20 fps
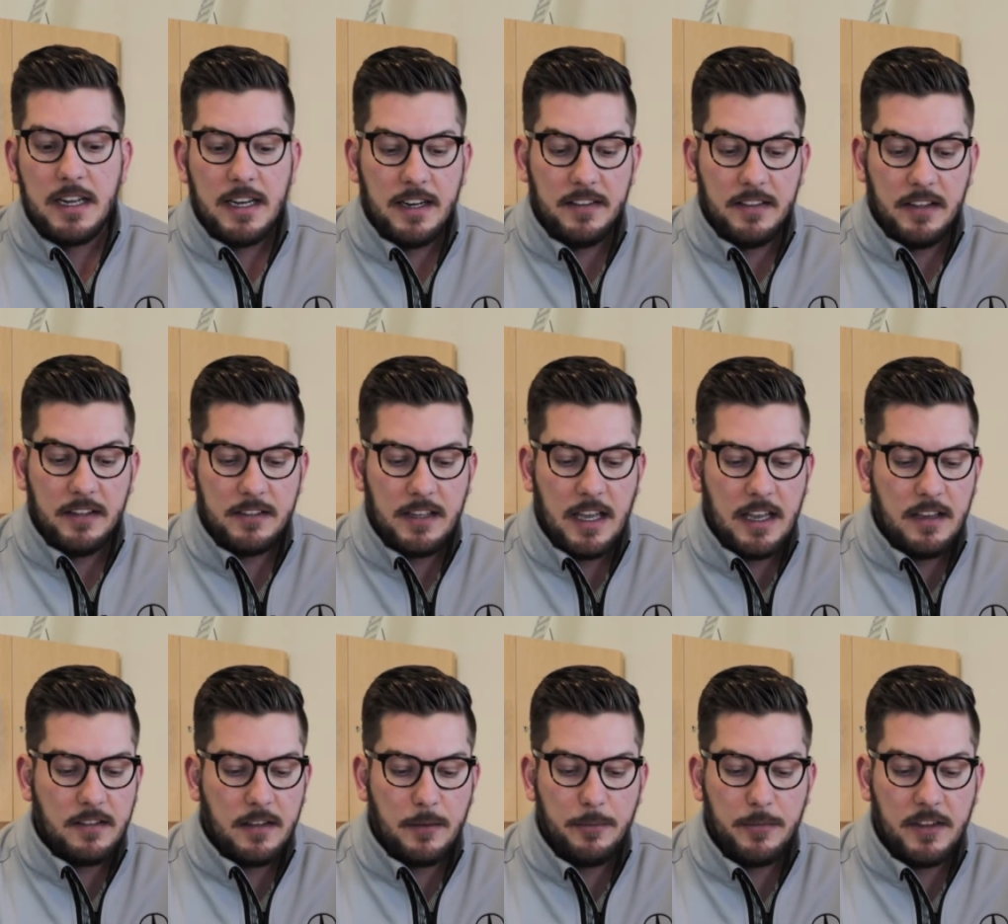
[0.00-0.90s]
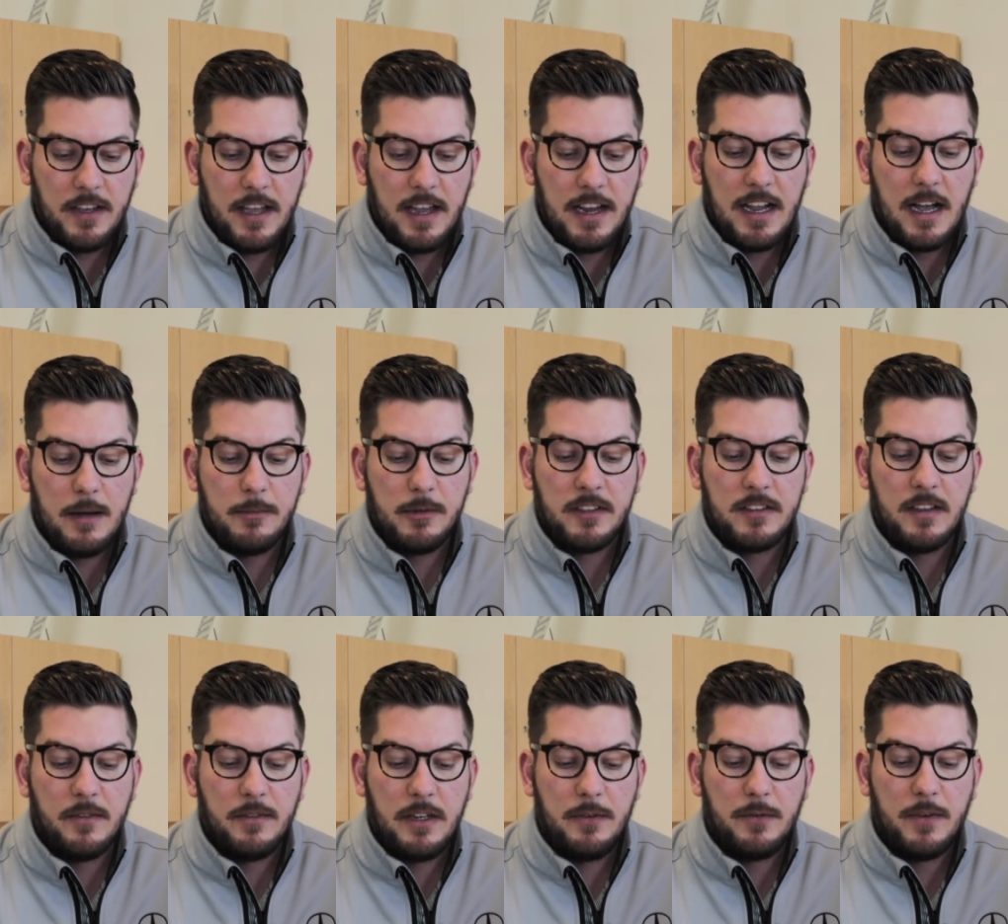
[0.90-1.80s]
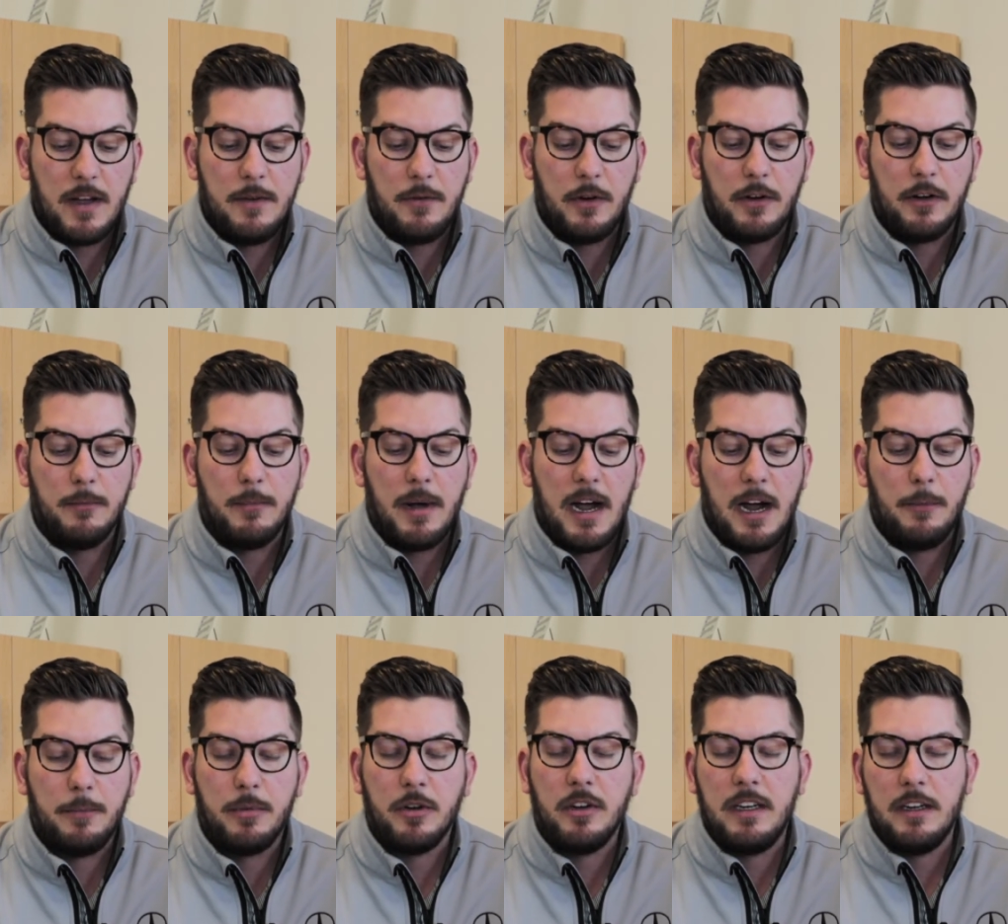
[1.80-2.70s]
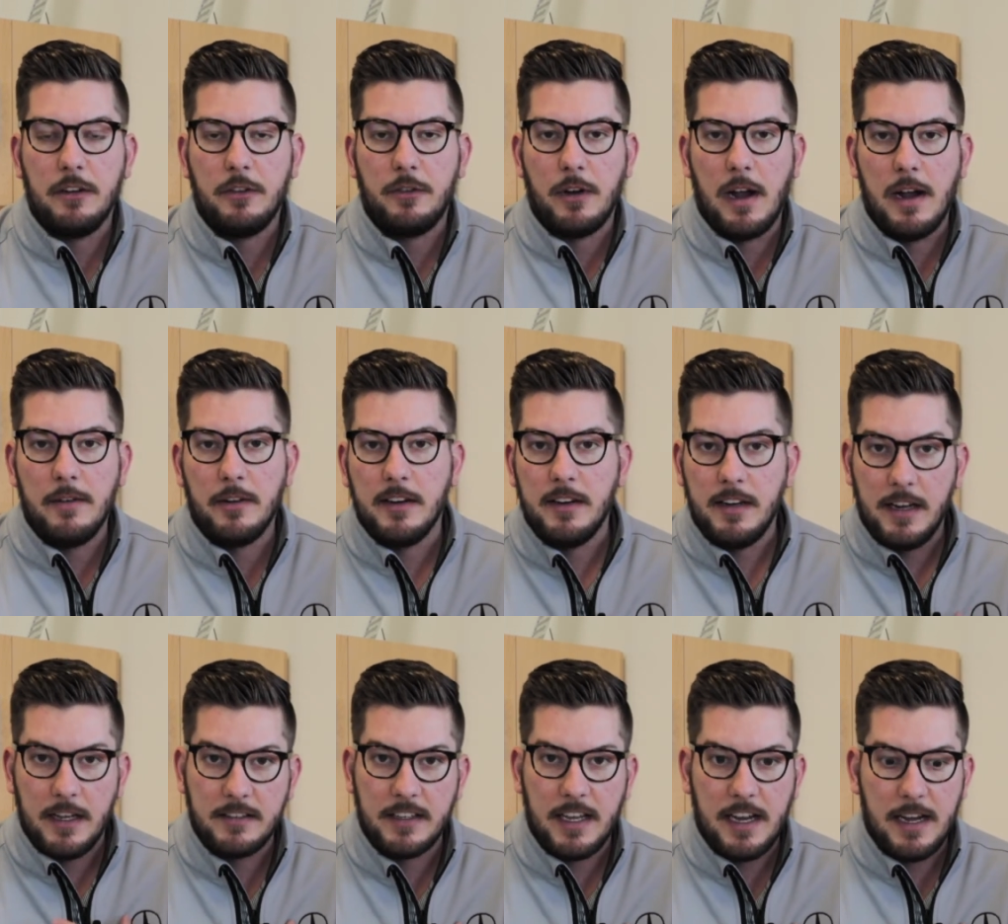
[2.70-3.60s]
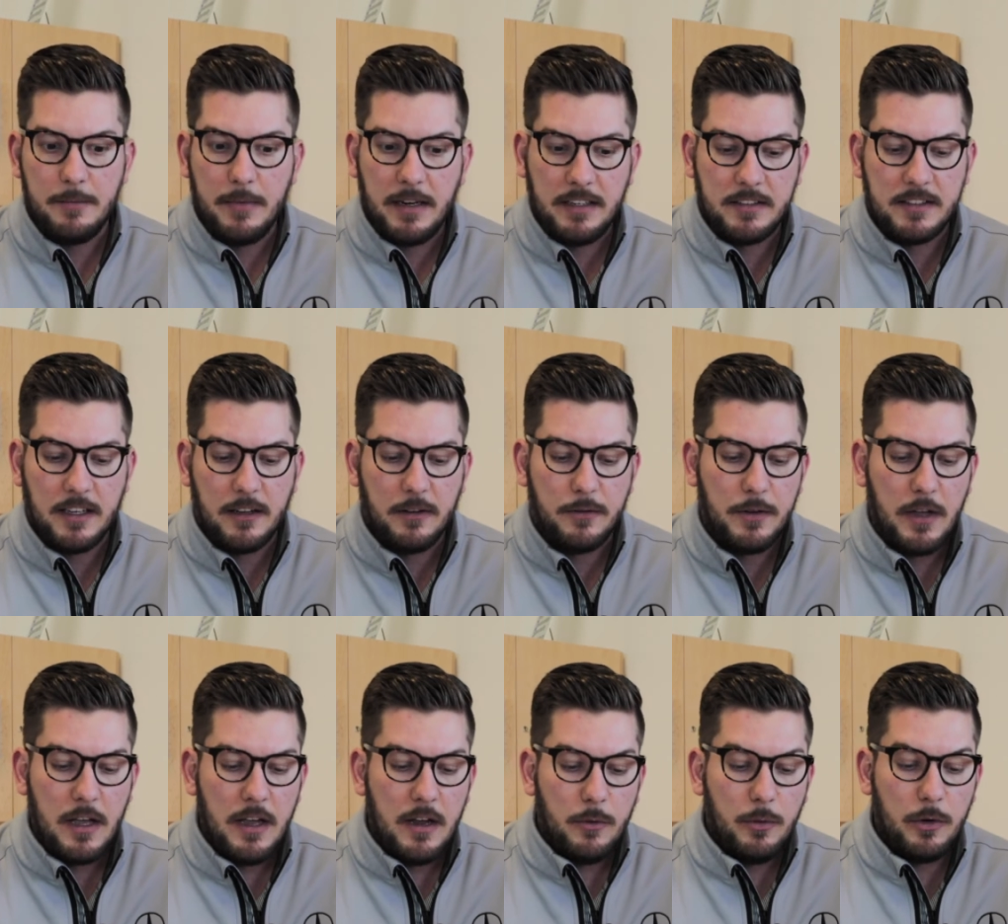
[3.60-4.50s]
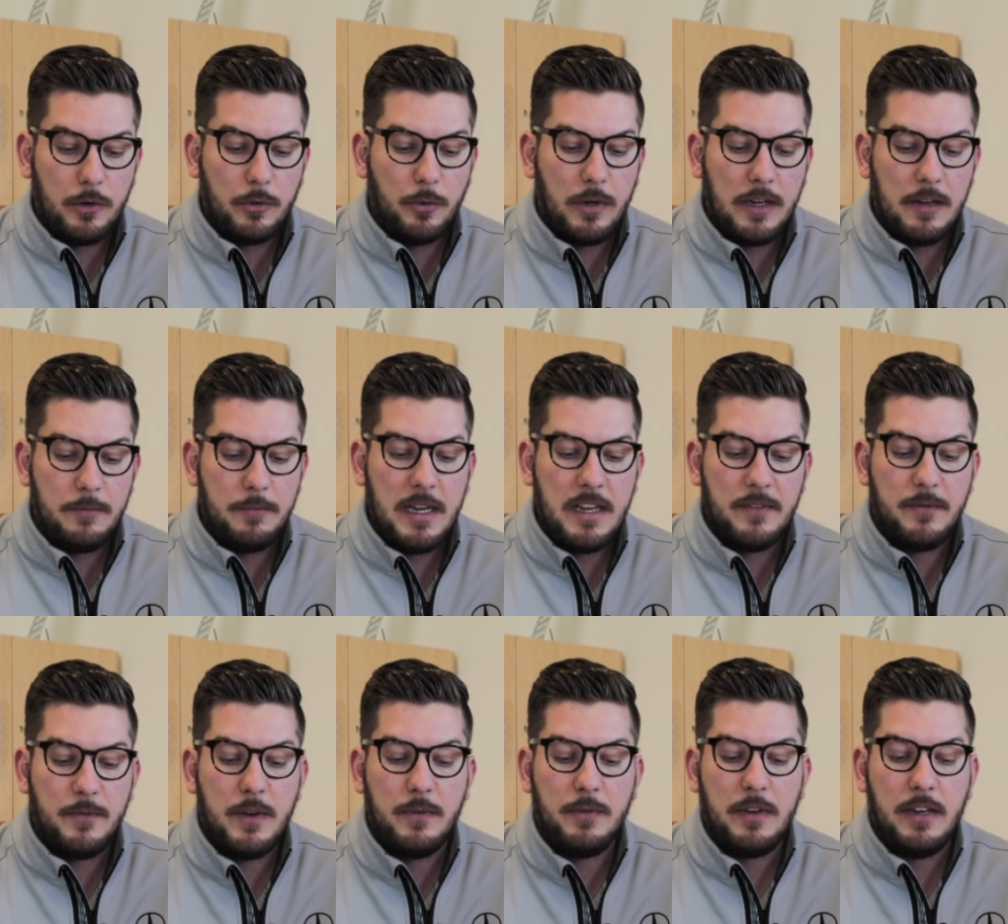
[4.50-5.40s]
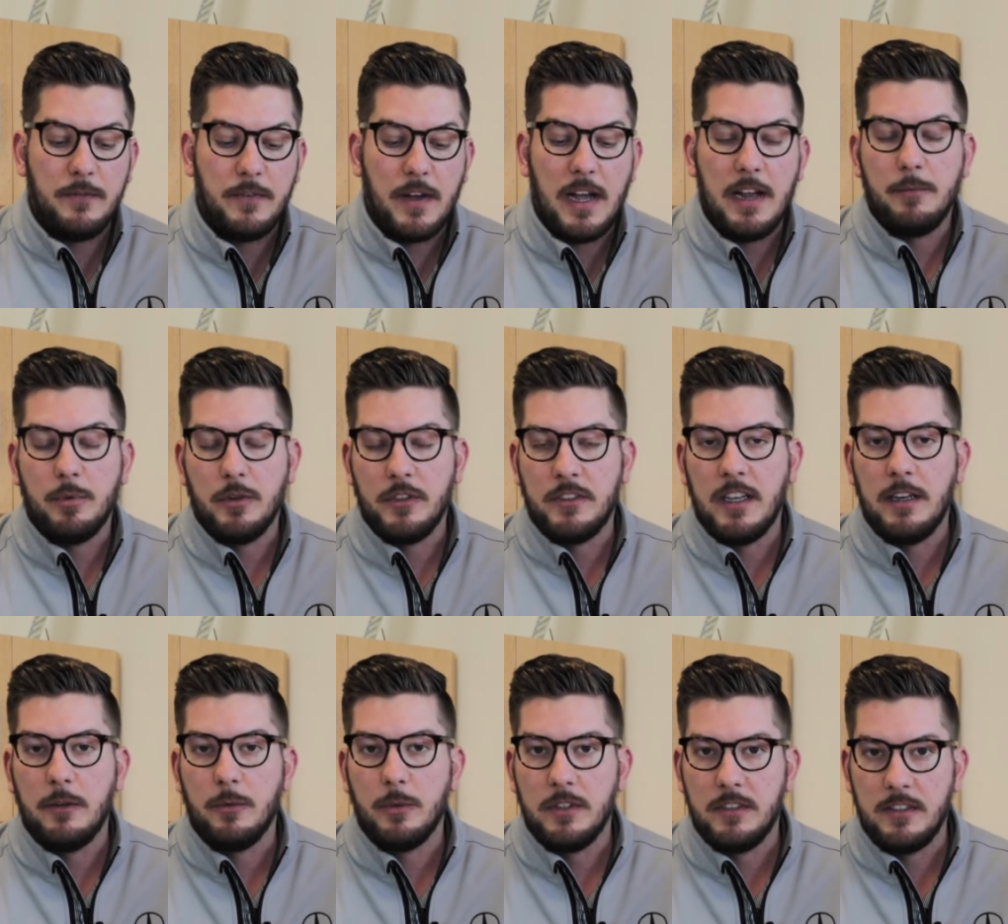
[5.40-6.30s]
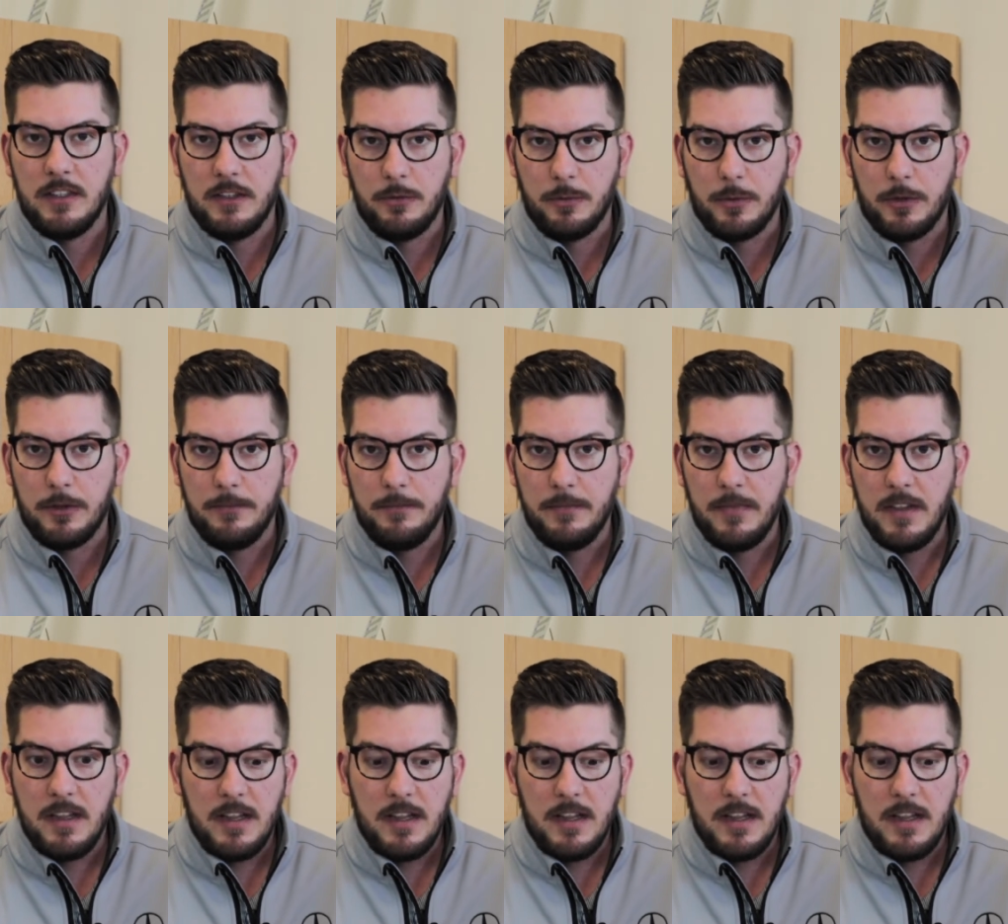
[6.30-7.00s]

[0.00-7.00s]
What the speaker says: In this case, I'm saying I'm a 7,500 mile per year driver, as I am myself, which would give me a 55% residual.